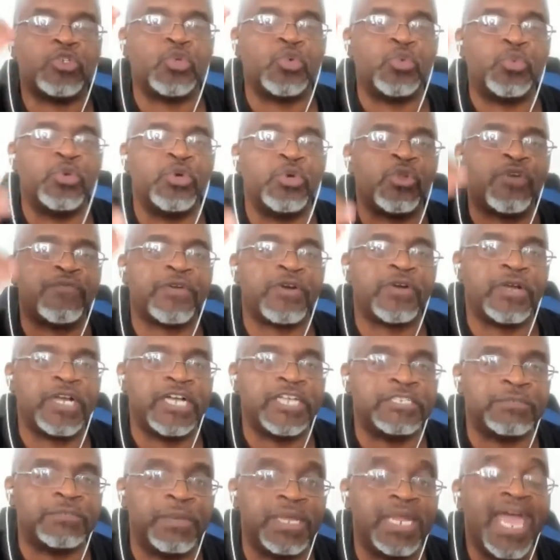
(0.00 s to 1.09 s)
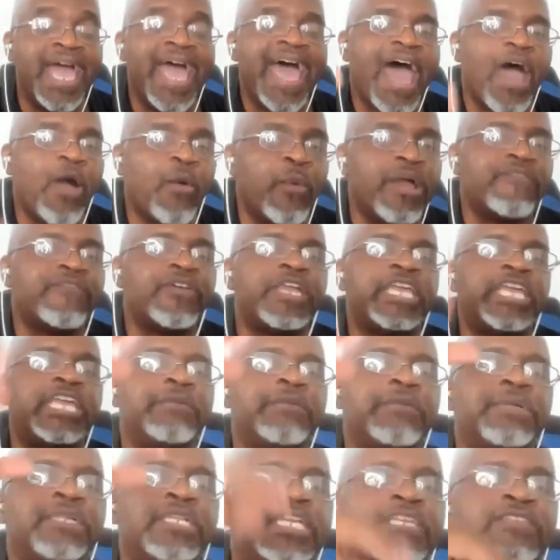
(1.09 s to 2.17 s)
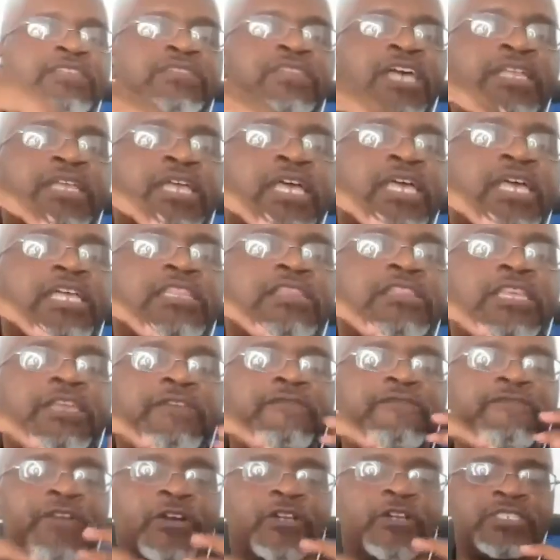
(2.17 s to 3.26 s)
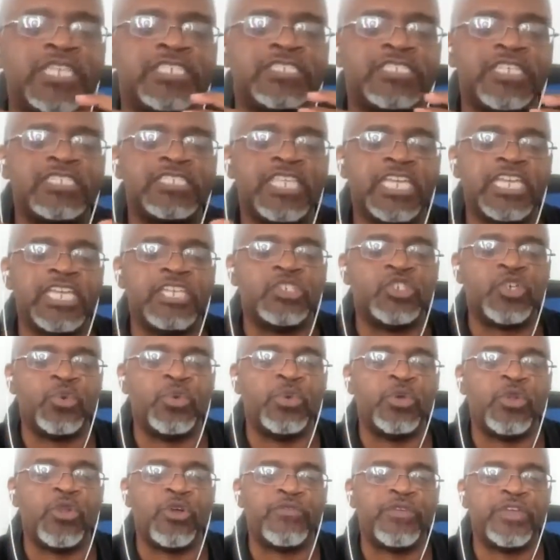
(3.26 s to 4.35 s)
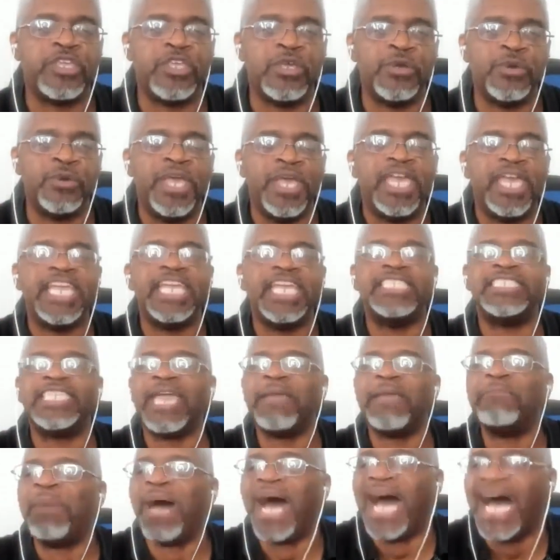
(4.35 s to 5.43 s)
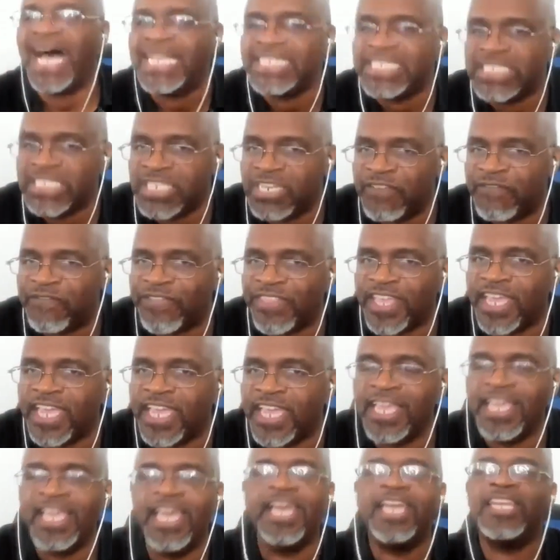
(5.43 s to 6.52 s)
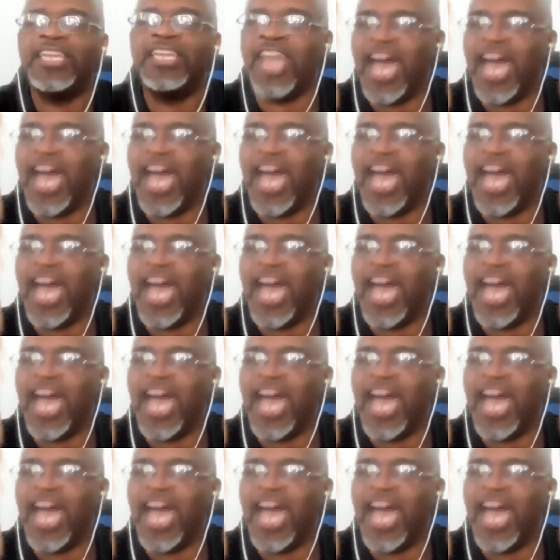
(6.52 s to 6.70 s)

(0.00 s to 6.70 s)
to rule over her husband. However, he believes that the verse that says he shall rule over you is a positive thing,